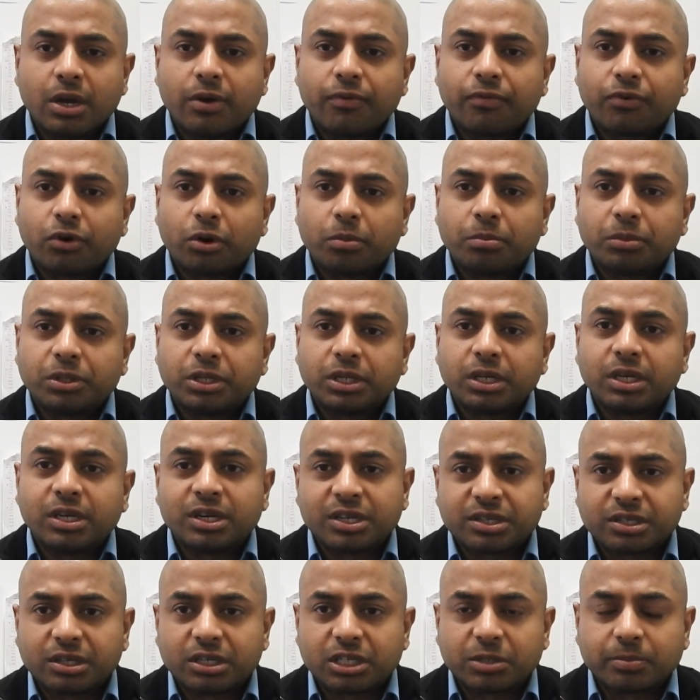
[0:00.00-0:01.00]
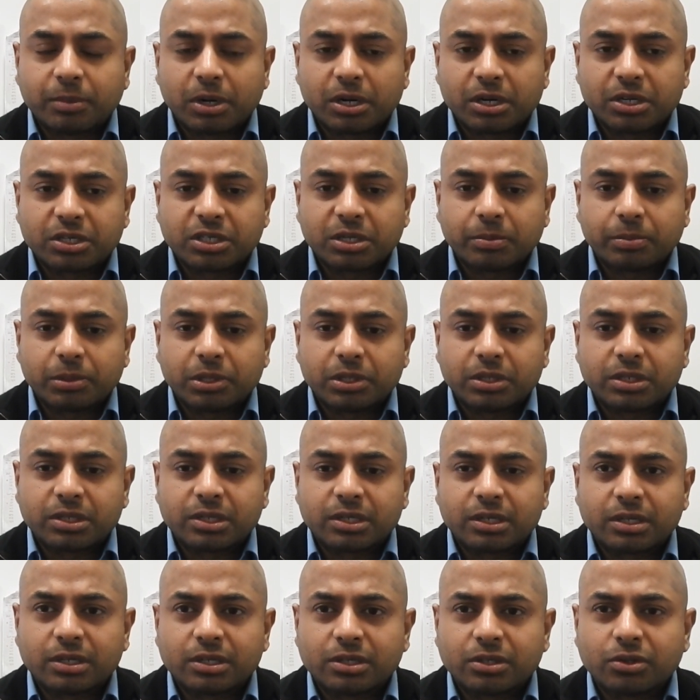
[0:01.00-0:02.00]
from the research
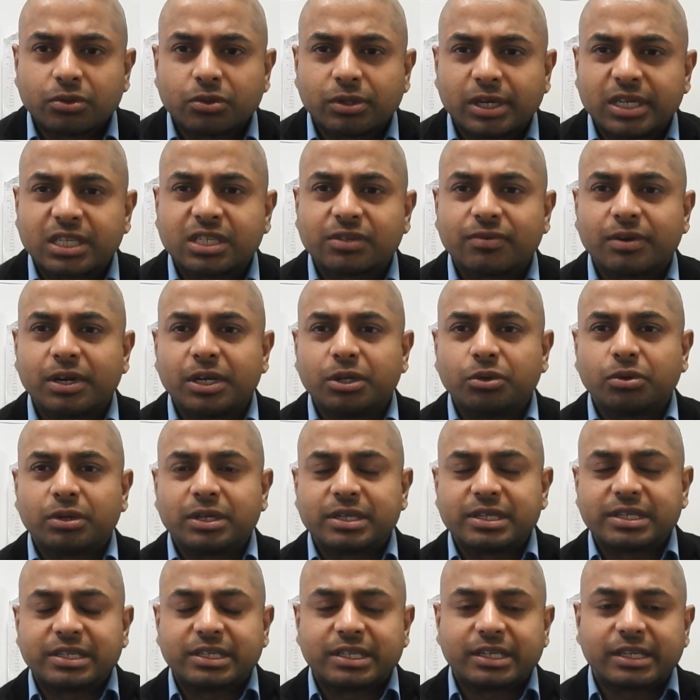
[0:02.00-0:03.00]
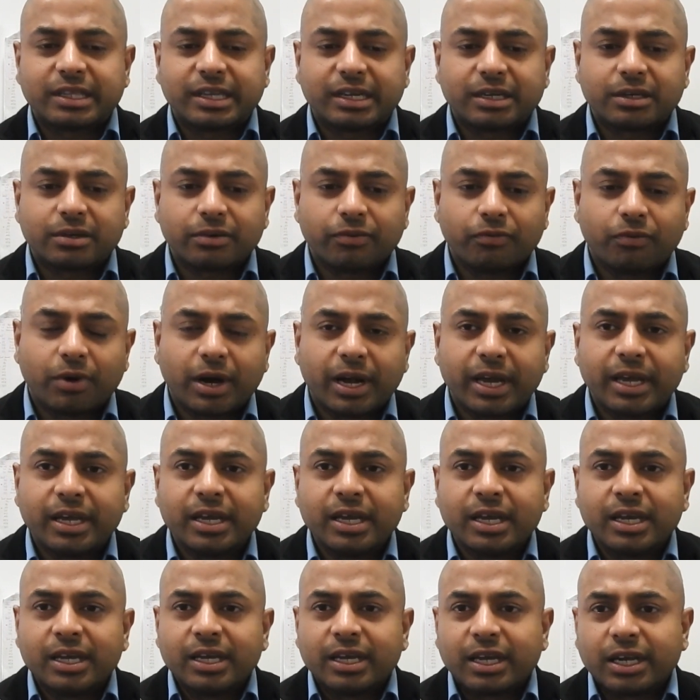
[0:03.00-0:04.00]
participants. So that's why you can see that why
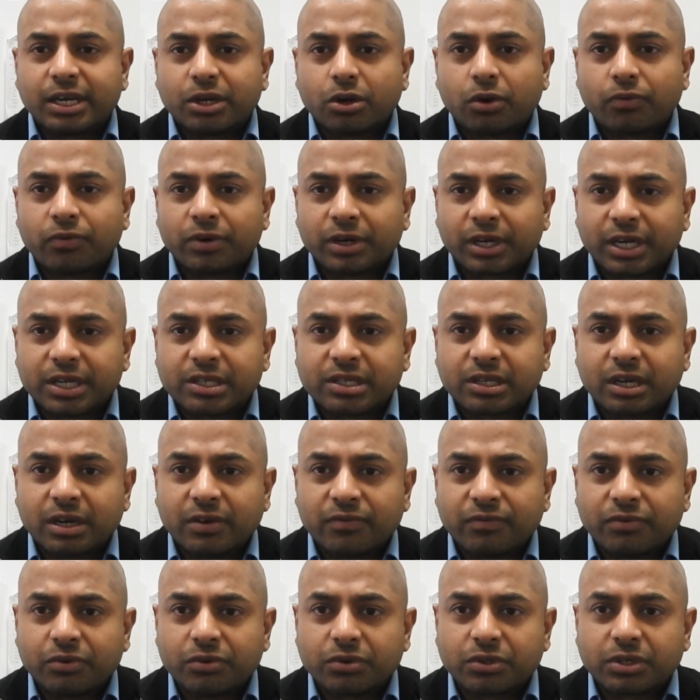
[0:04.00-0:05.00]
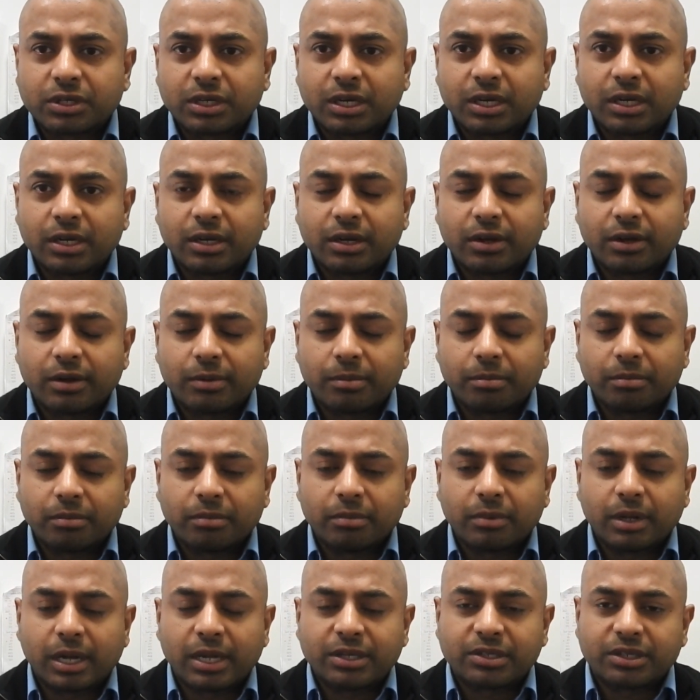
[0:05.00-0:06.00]
it often gets confused uh,
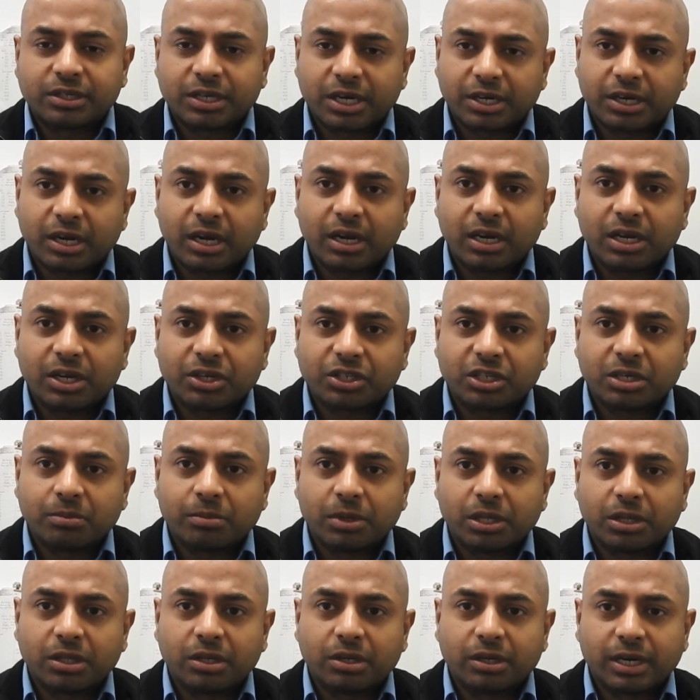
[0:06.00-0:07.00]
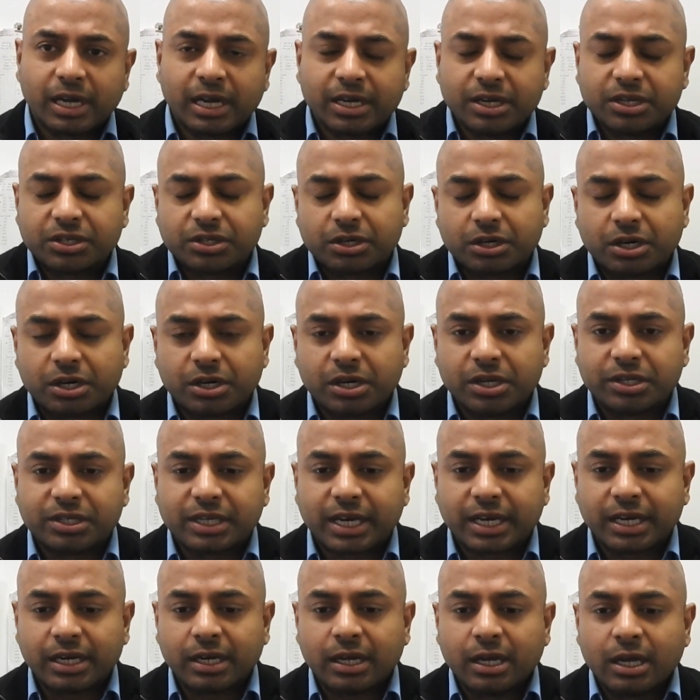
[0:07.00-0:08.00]
as a data collection method and a study
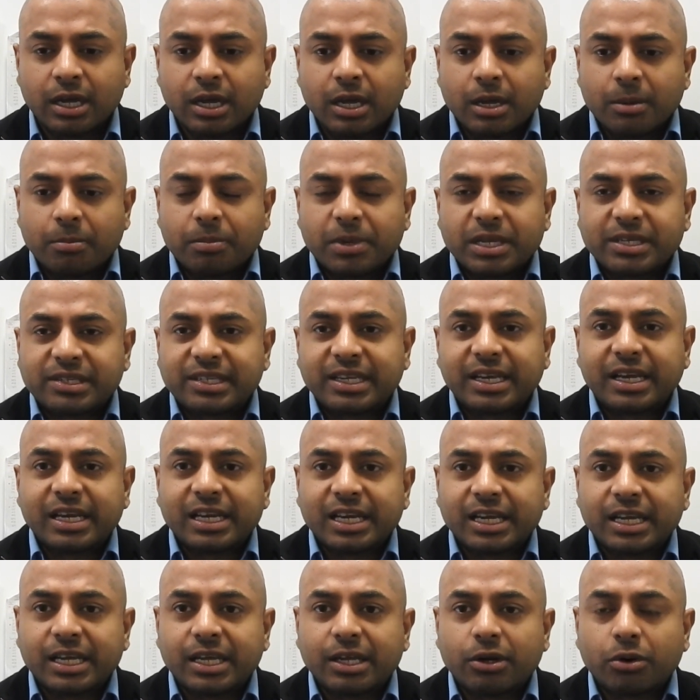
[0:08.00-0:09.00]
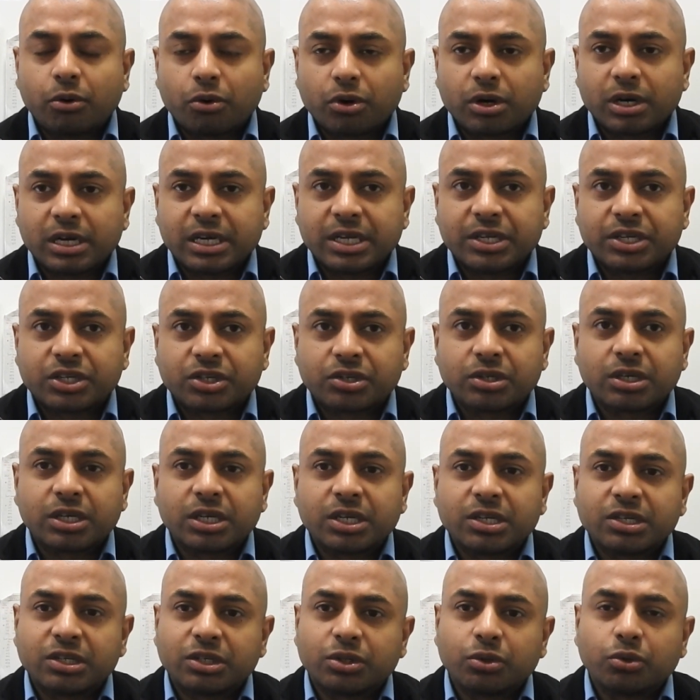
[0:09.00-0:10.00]
design. Basically, oral history
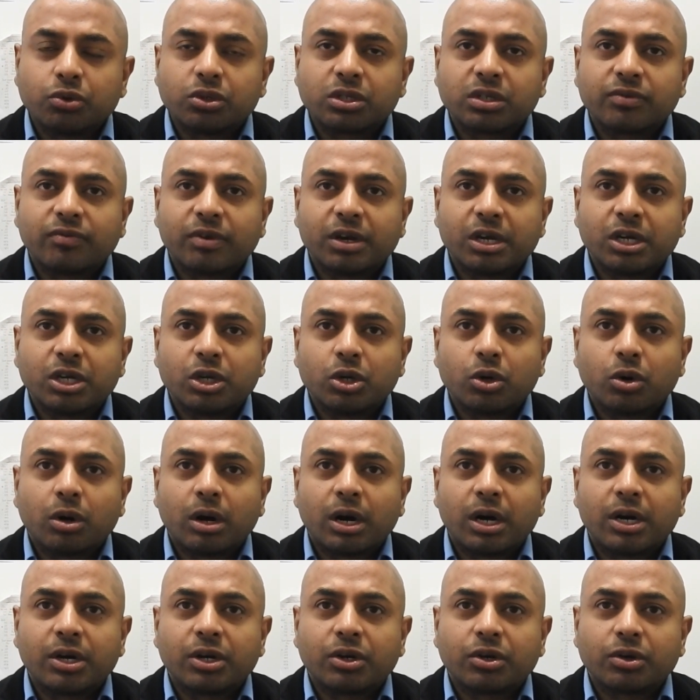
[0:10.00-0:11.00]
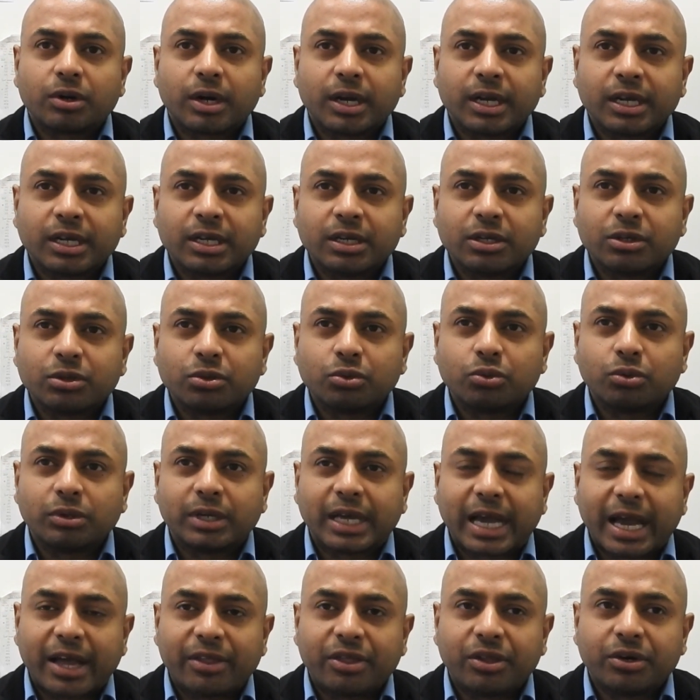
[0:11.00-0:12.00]
is used when you are trying to
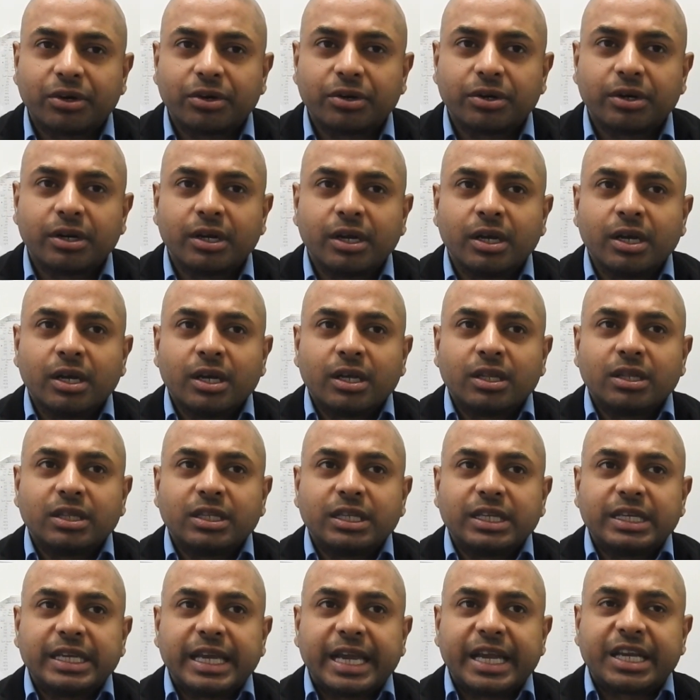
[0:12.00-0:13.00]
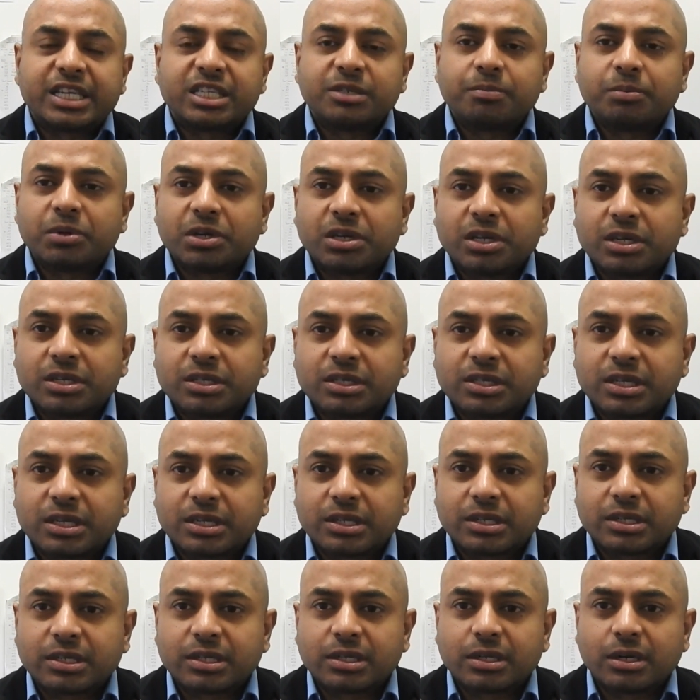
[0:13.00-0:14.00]
gather the
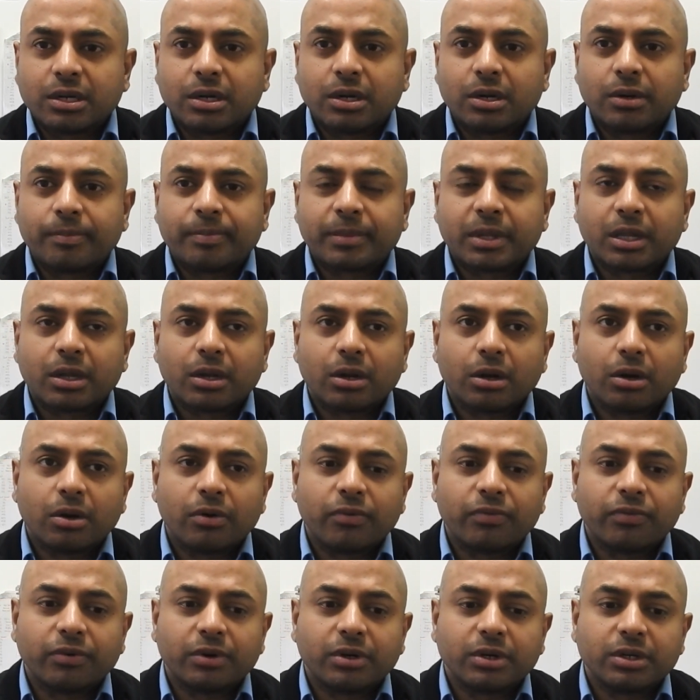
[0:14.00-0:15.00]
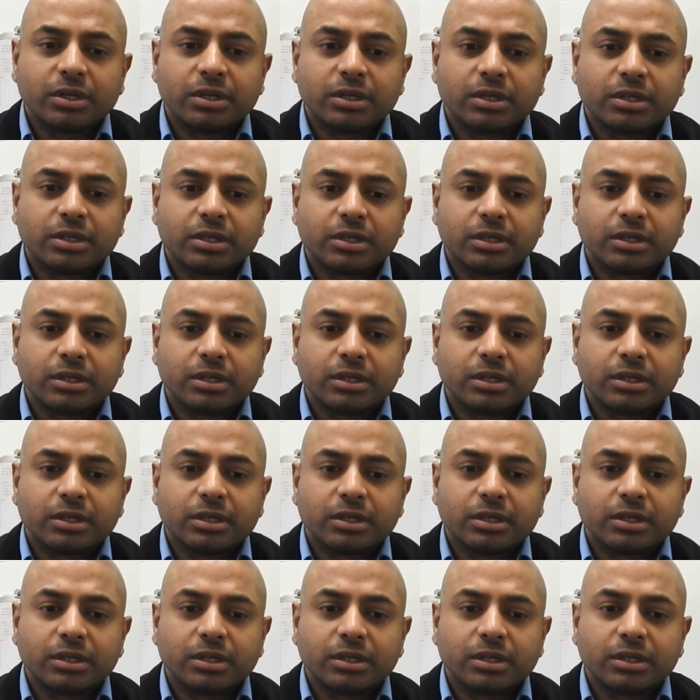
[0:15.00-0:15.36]
experiences uh, of a